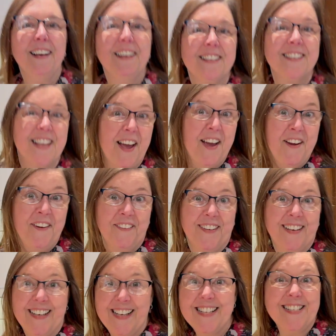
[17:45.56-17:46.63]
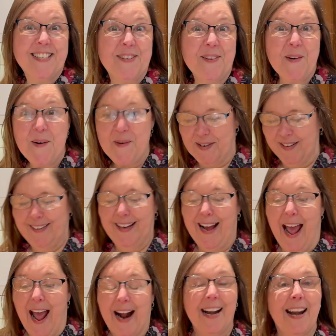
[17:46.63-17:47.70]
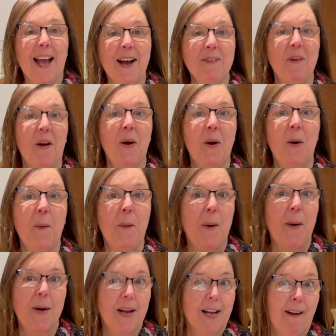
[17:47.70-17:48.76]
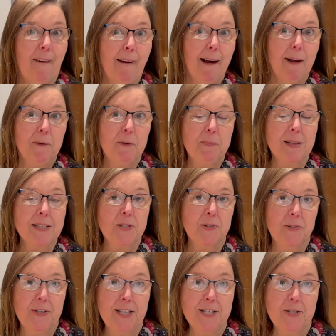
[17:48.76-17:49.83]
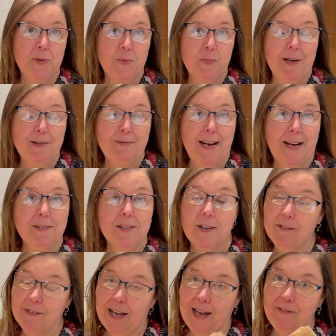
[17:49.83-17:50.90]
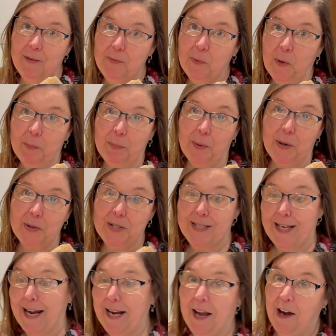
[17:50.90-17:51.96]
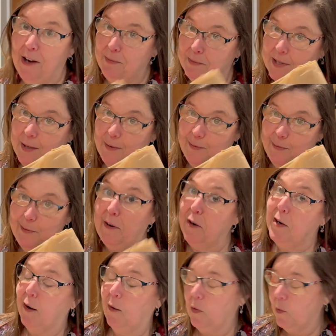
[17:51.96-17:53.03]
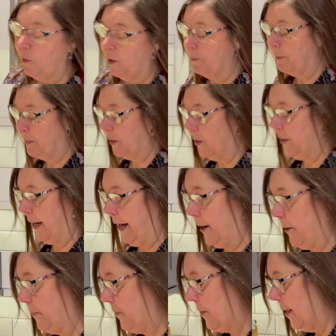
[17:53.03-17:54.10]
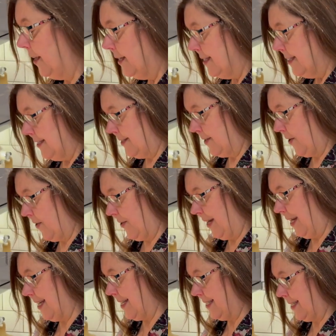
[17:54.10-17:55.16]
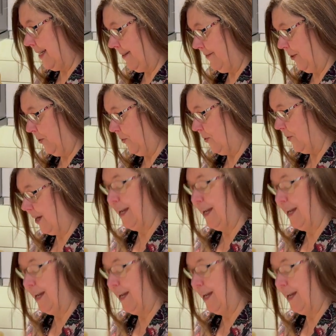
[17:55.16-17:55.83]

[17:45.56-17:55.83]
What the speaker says: So it's done. Now, Kyle, my son, he's just been round, so I've given him 1 bar to take home. So we've only got the 1 bar now. So let's have a look.